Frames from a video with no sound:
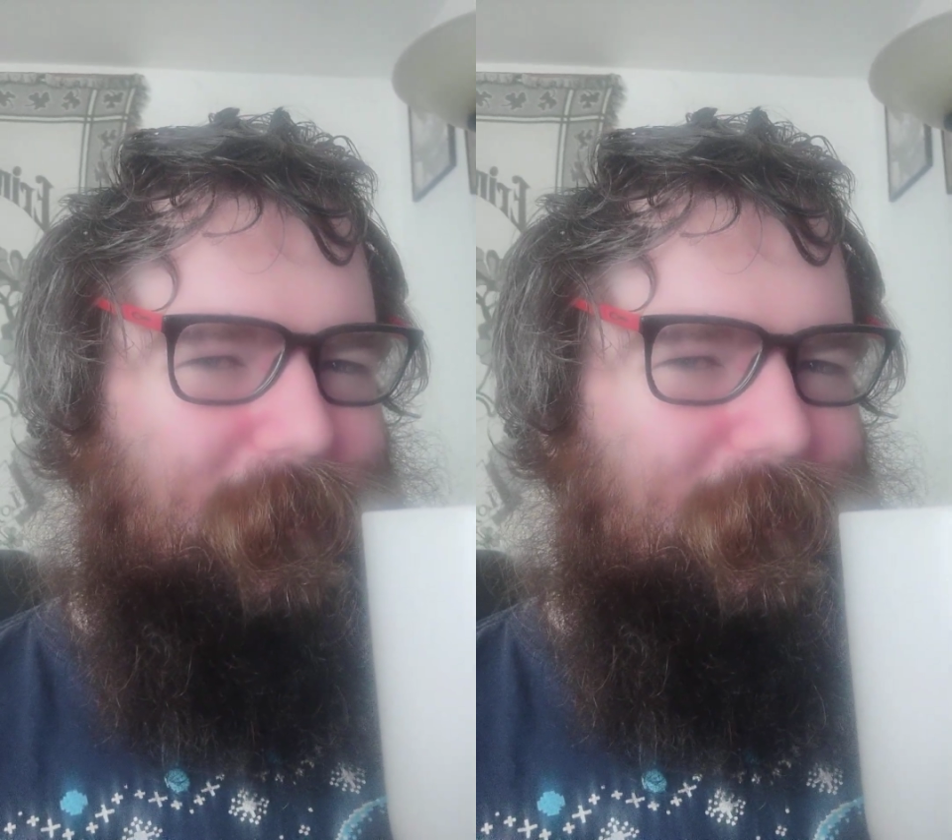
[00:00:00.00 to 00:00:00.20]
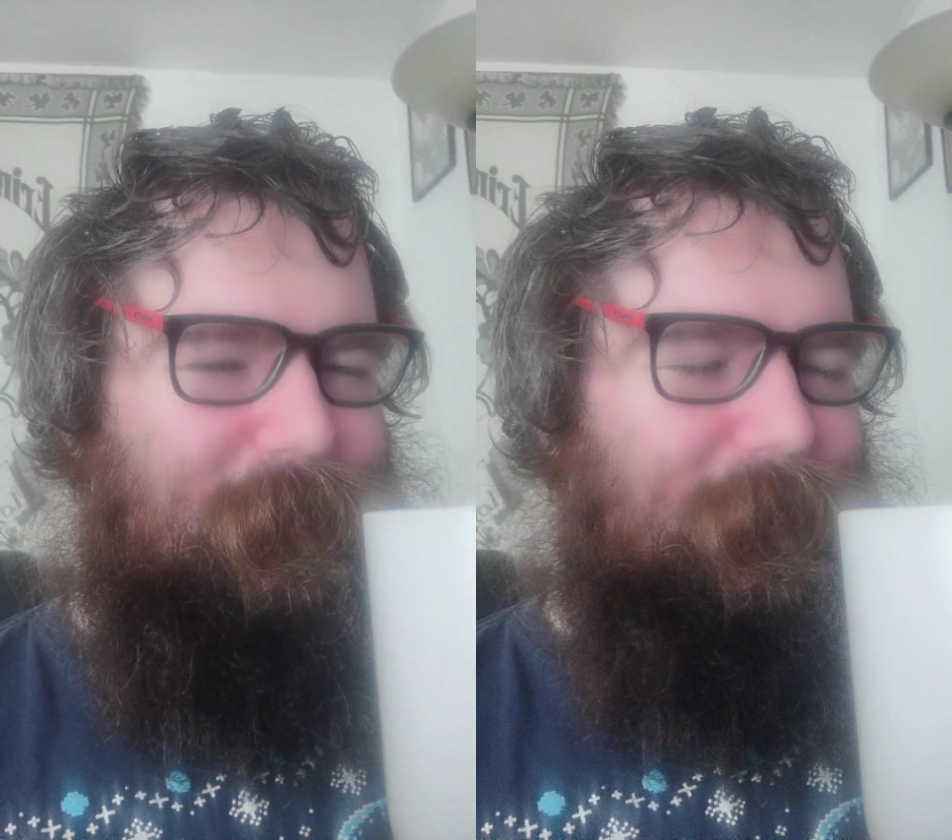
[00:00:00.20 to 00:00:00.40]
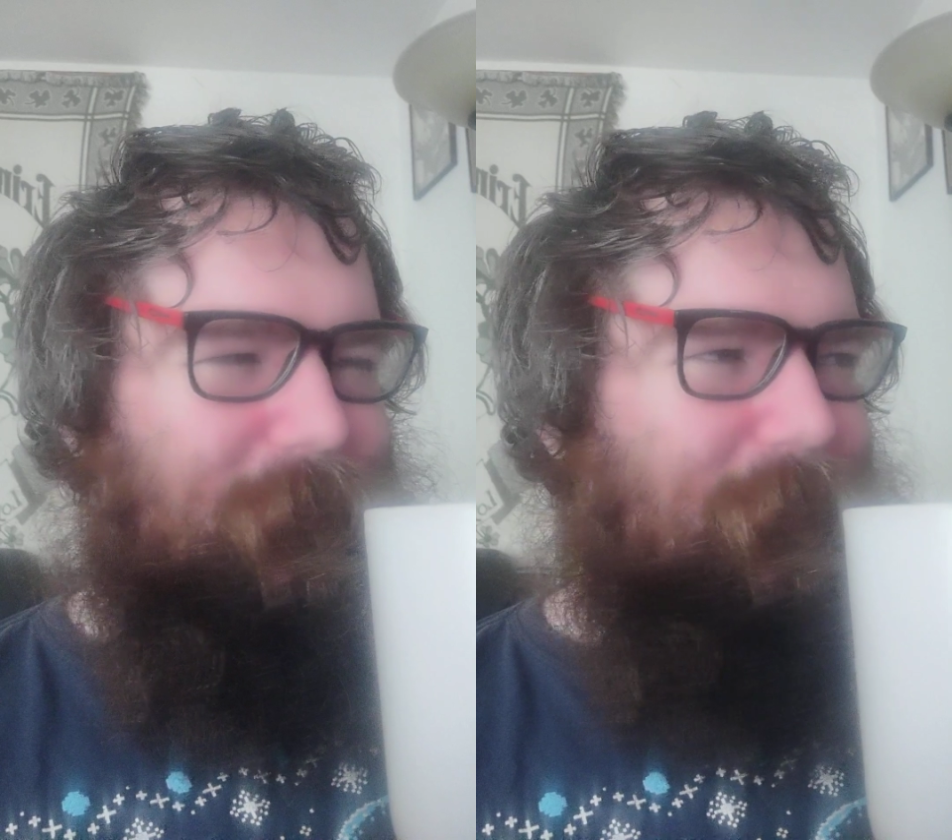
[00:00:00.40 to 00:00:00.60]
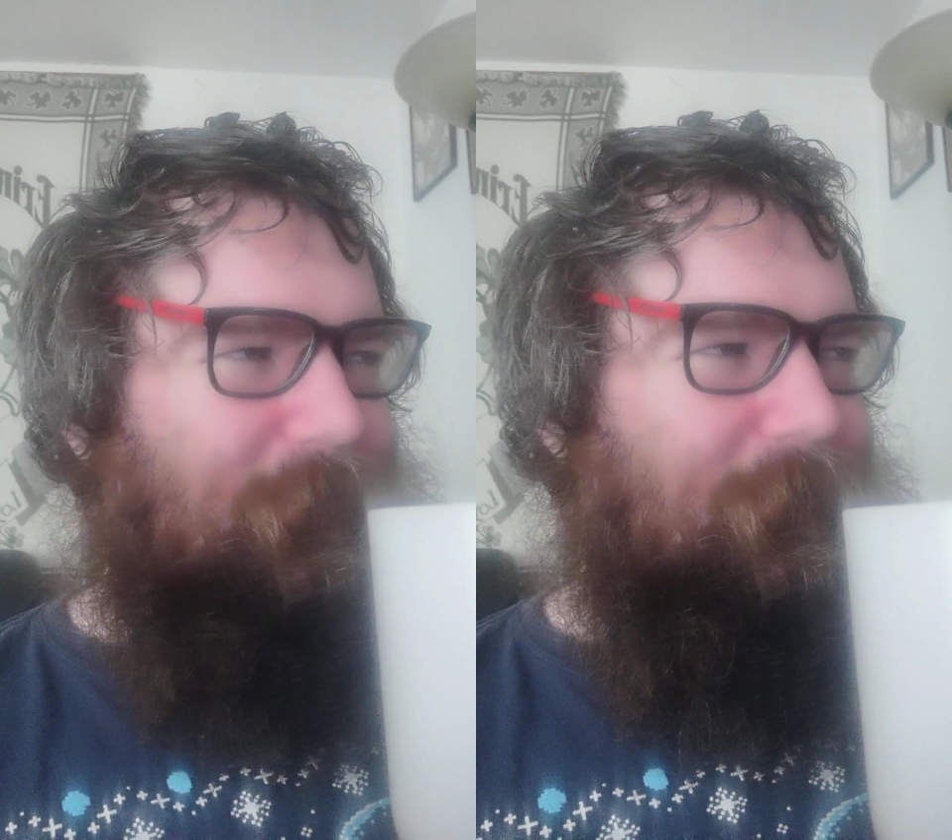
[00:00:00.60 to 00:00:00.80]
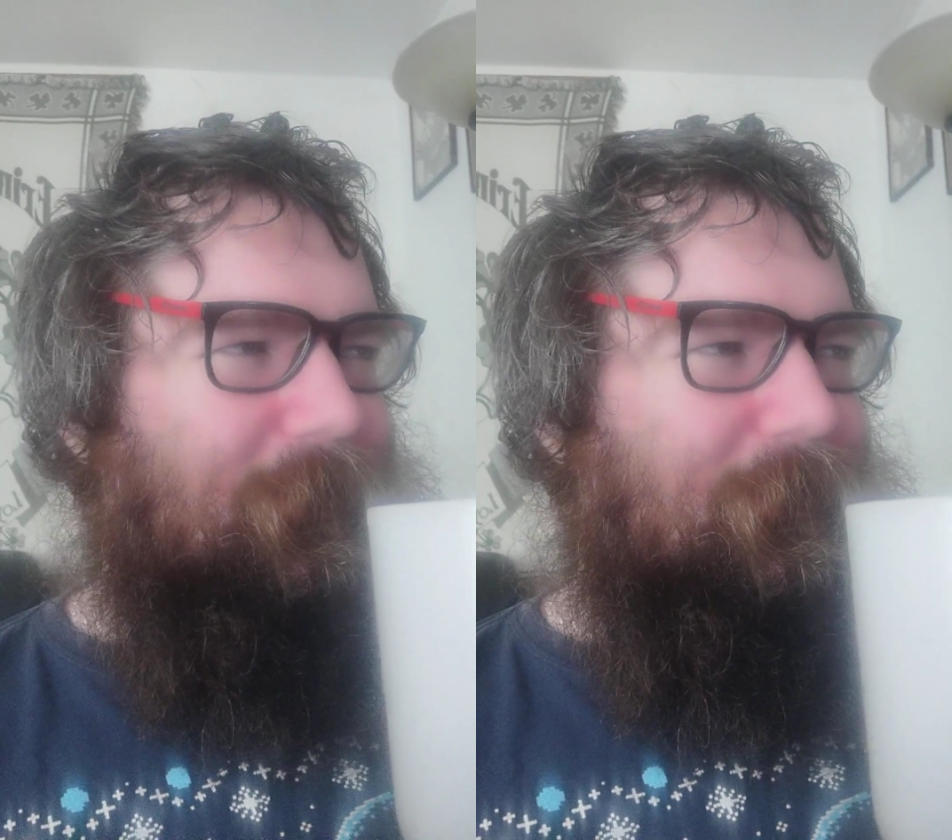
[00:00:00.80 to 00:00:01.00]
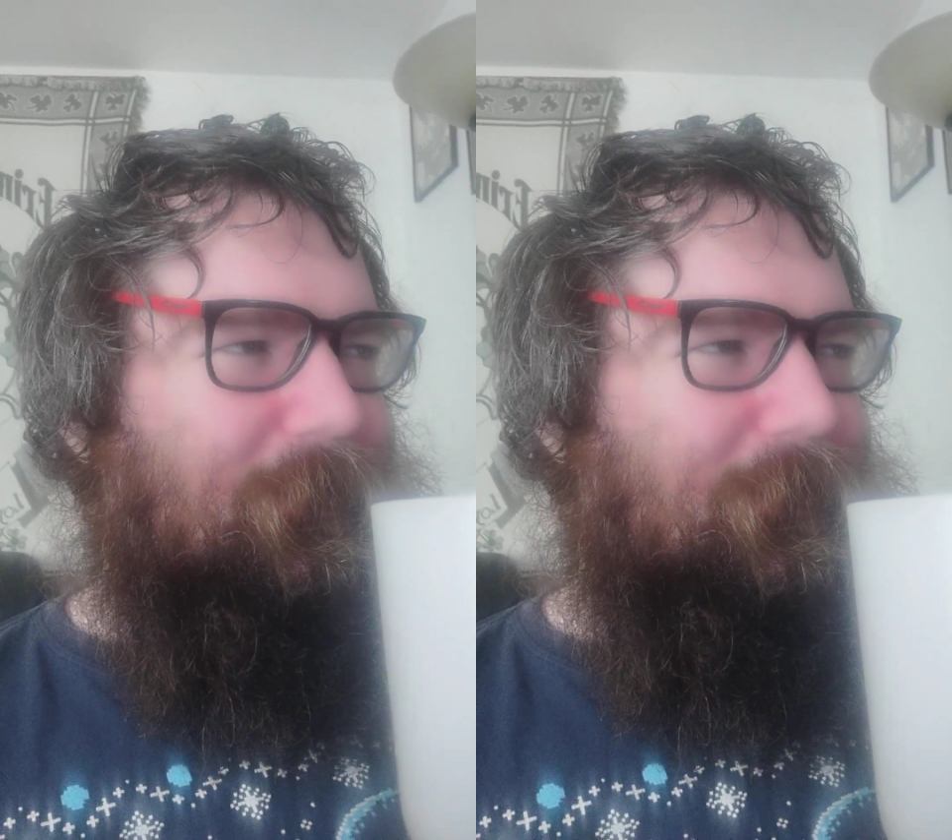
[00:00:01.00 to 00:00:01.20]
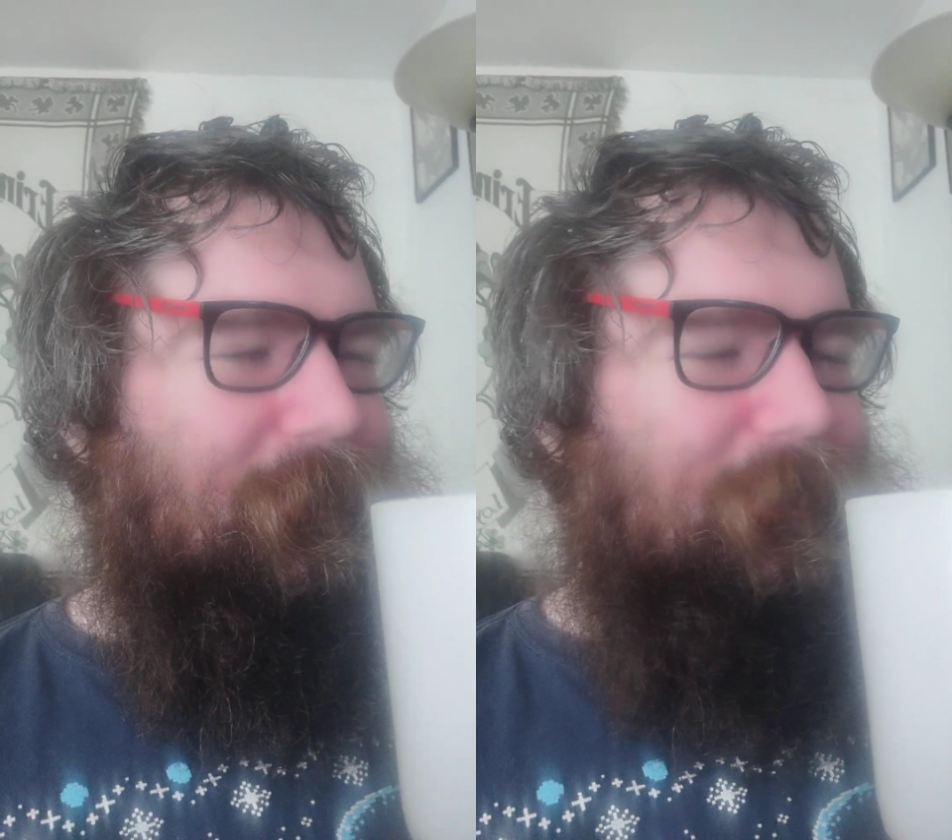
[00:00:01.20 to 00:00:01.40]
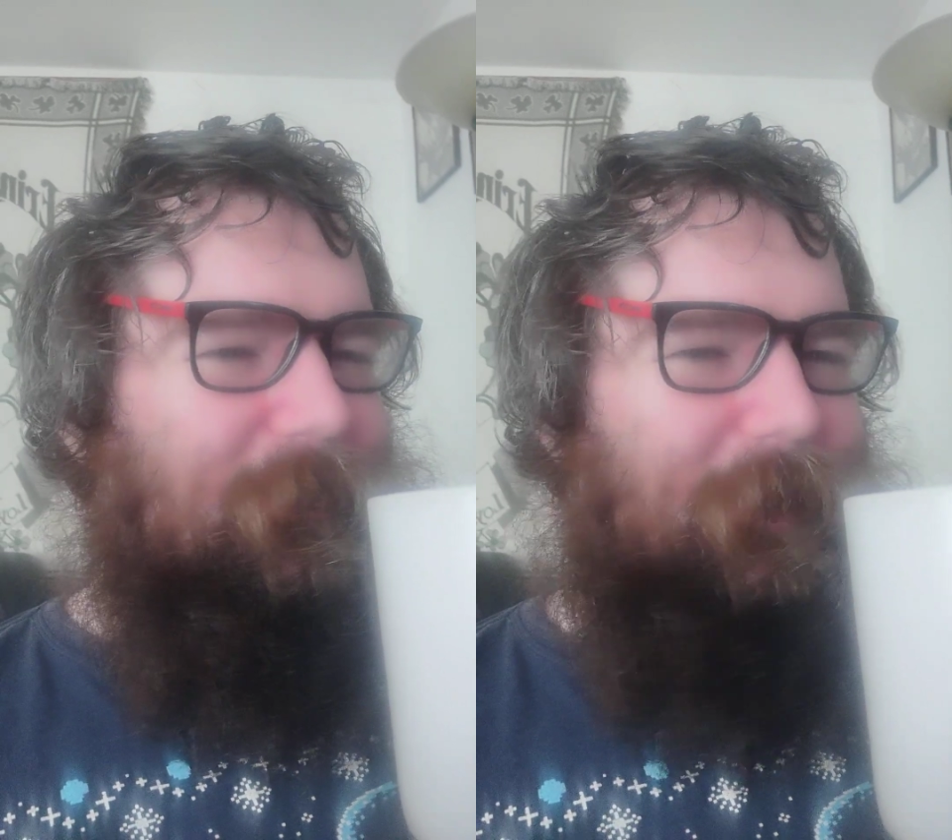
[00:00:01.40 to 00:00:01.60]
so
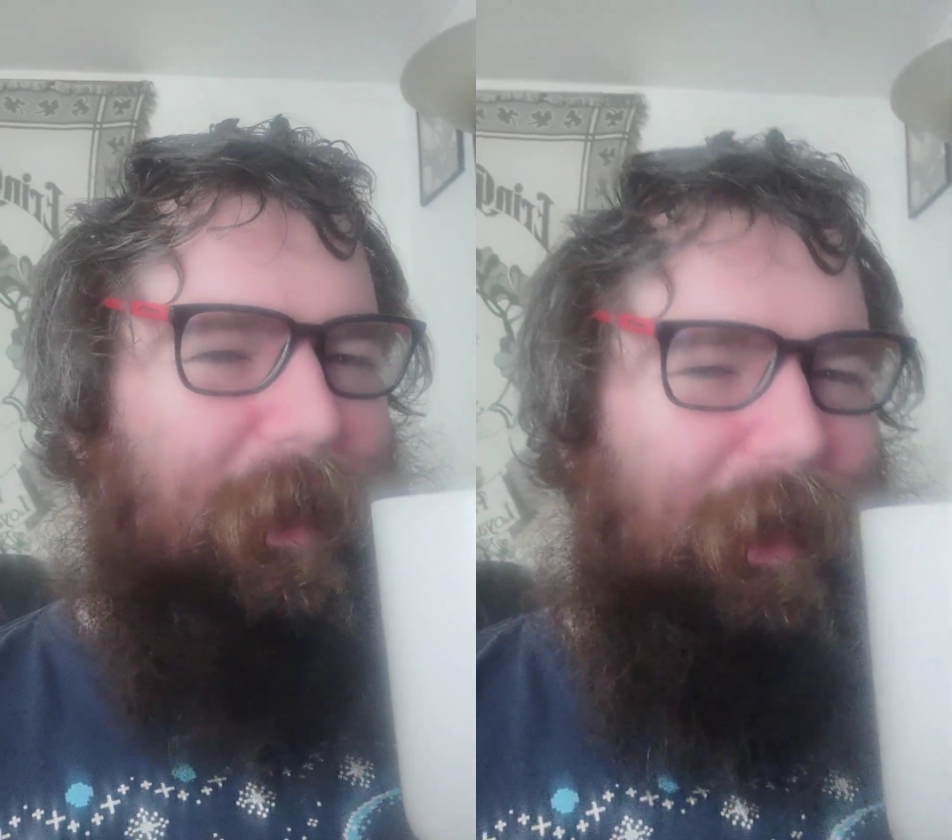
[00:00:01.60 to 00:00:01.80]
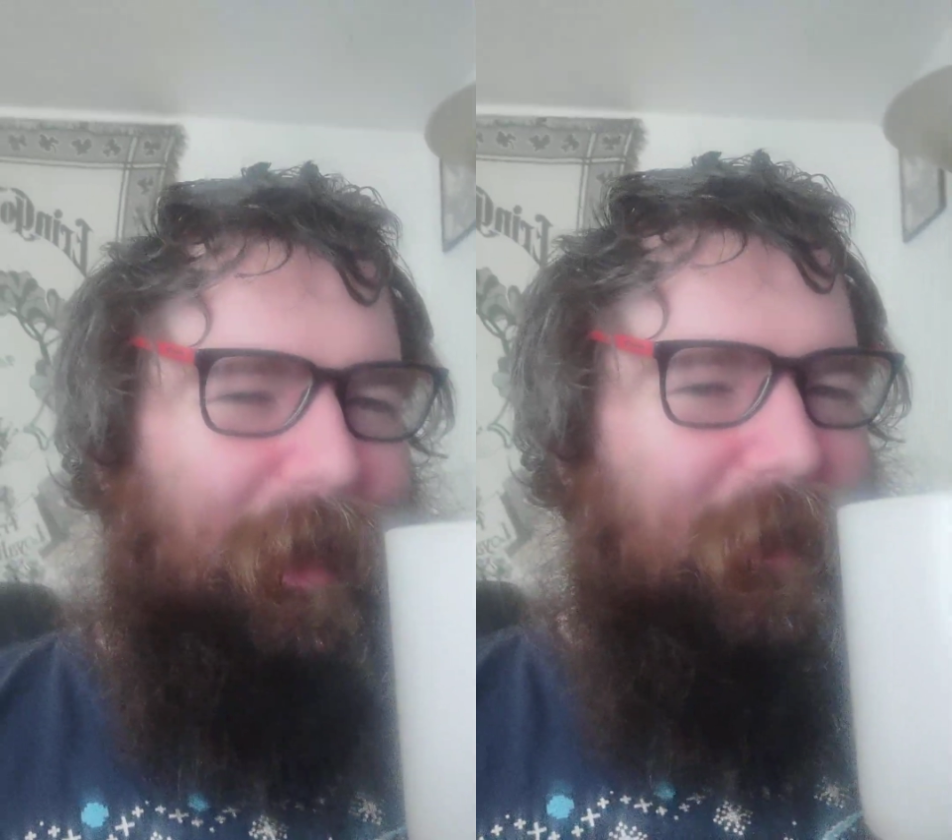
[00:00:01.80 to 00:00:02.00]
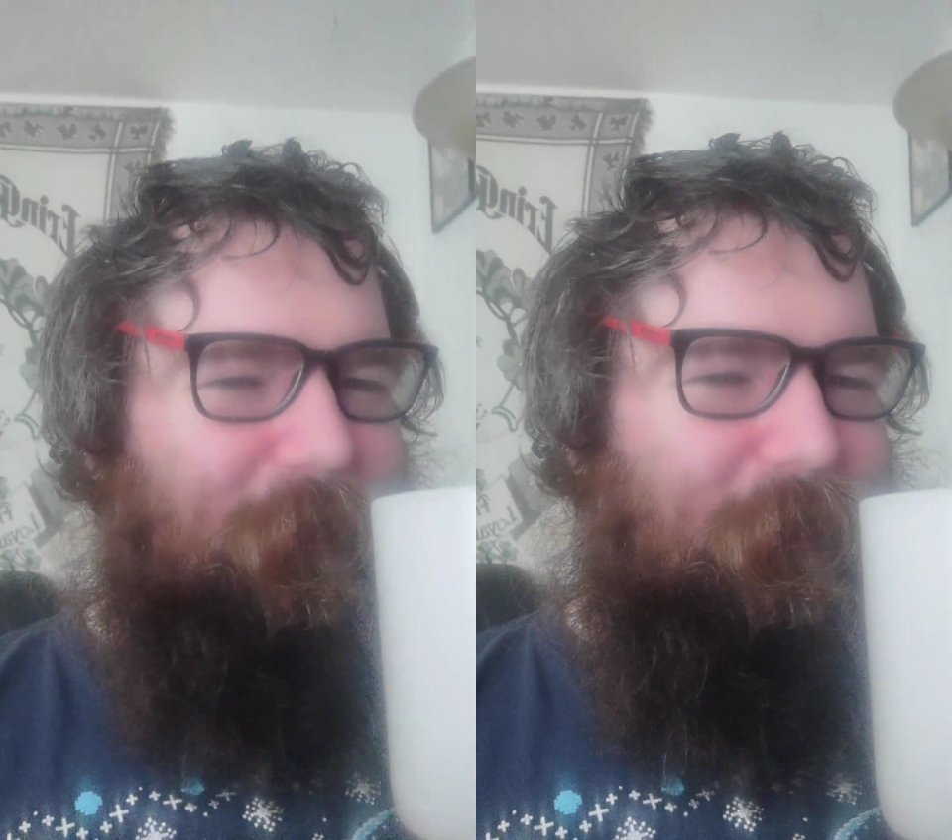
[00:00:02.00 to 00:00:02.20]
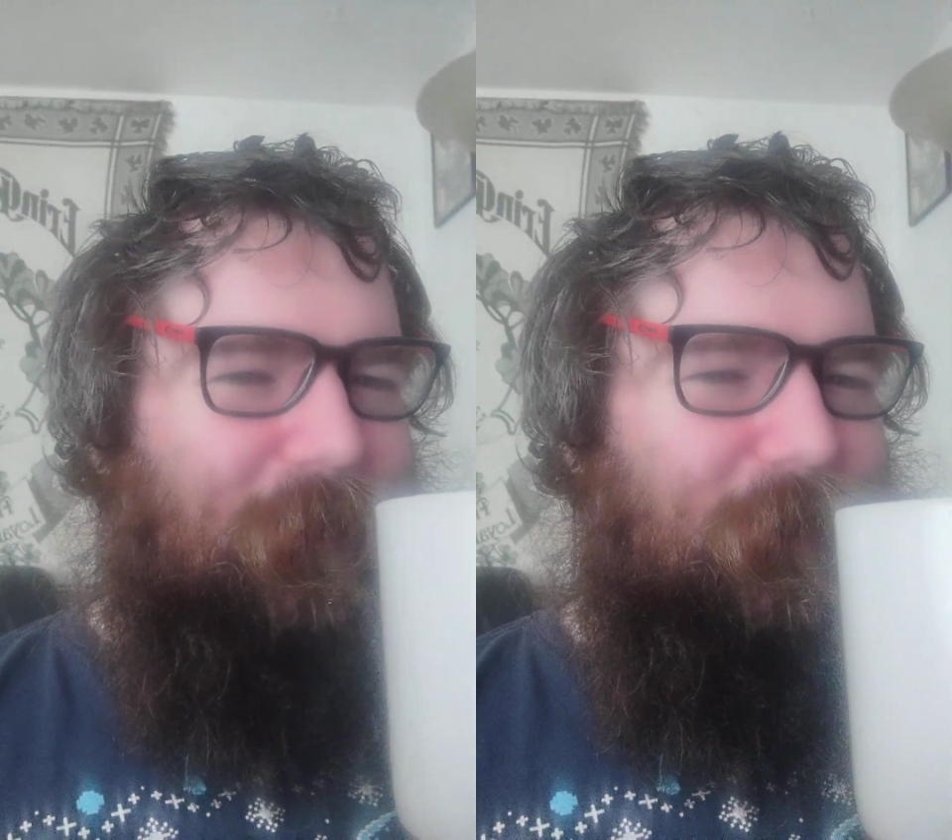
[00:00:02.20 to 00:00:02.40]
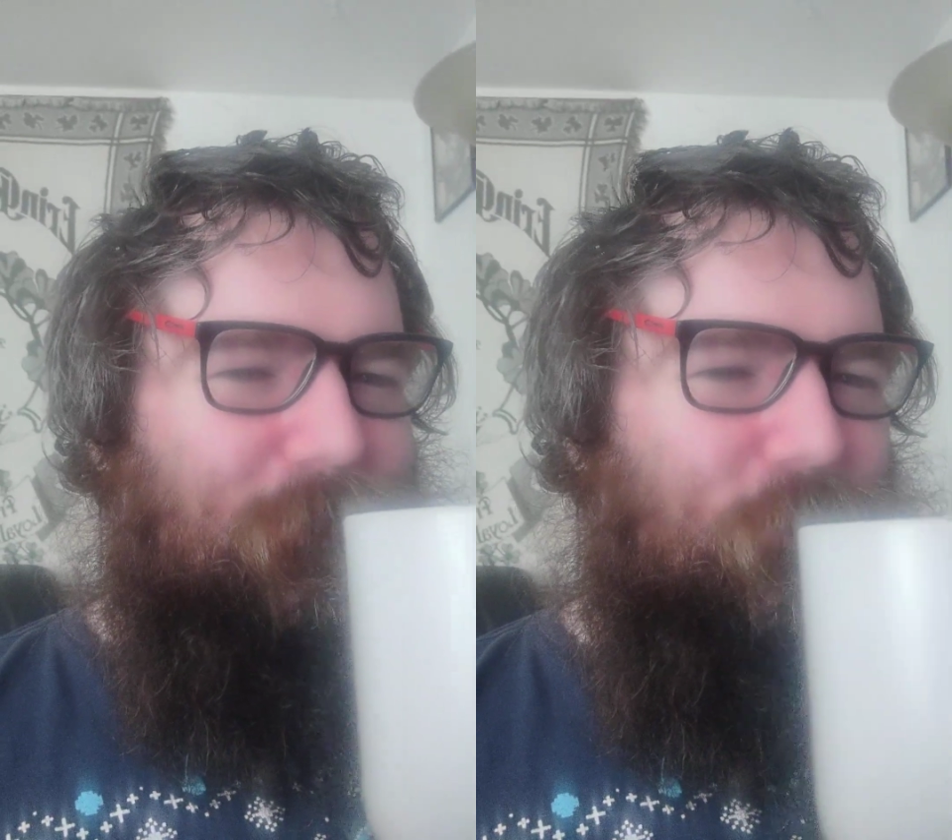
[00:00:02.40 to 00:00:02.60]
I don't know.